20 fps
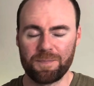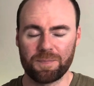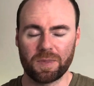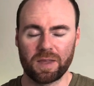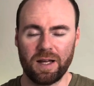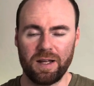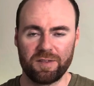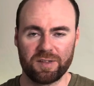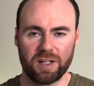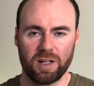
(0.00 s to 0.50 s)
and
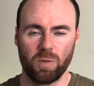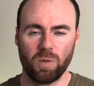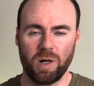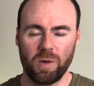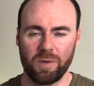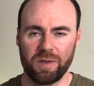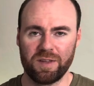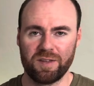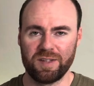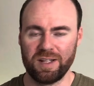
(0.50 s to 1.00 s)
it's going to work
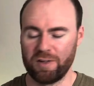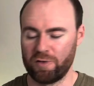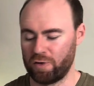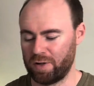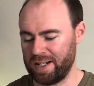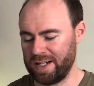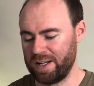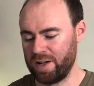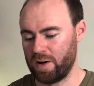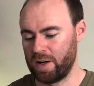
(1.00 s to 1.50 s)
with the
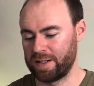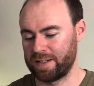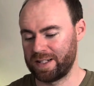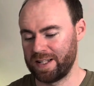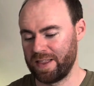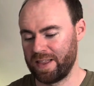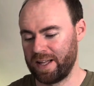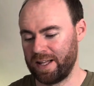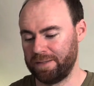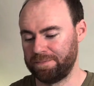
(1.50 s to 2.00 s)
citrulline nicely
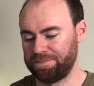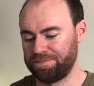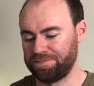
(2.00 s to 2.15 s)
there.